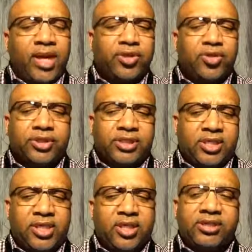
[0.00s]
and your
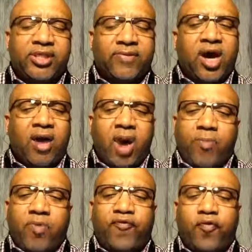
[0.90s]
tears have come
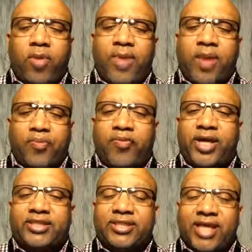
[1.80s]
up before my
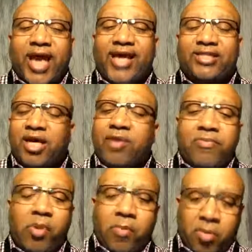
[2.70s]
presence as a
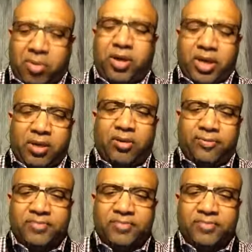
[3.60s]
memorial.